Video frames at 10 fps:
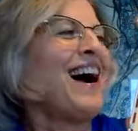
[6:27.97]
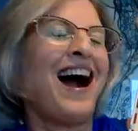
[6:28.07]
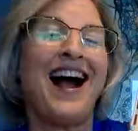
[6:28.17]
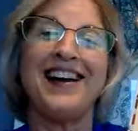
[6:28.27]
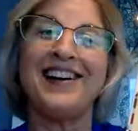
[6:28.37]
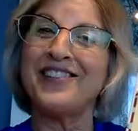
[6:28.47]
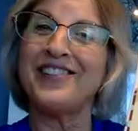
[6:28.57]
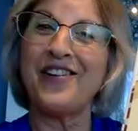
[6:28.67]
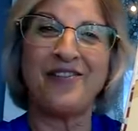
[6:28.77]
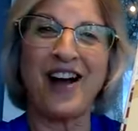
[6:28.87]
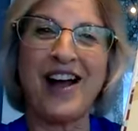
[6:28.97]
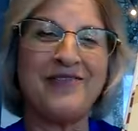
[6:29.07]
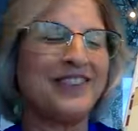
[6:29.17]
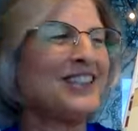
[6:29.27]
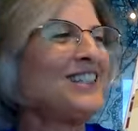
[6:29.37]
I don't know if
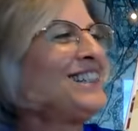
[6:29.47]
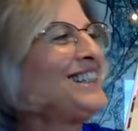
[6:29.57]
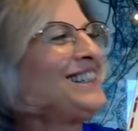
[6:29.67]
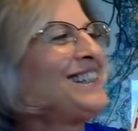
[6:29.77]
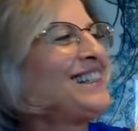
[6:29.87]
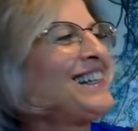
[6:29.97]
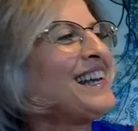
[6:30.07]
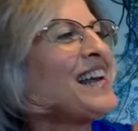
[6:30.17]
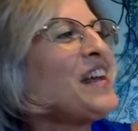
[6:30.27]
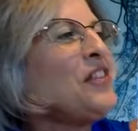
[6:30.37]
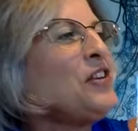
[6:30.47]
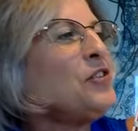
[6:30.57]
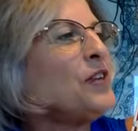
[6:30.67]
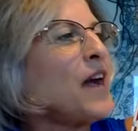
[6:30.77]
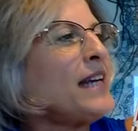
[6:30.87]
I would. In the
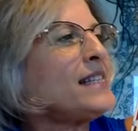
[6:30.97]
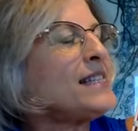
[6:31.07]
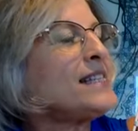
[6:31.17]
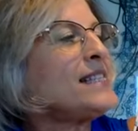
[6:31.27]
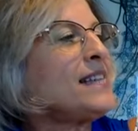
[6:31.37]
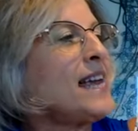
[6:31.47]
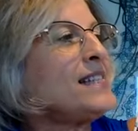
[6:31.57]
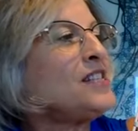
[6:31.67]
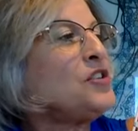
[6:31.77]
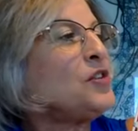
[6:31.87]
United States,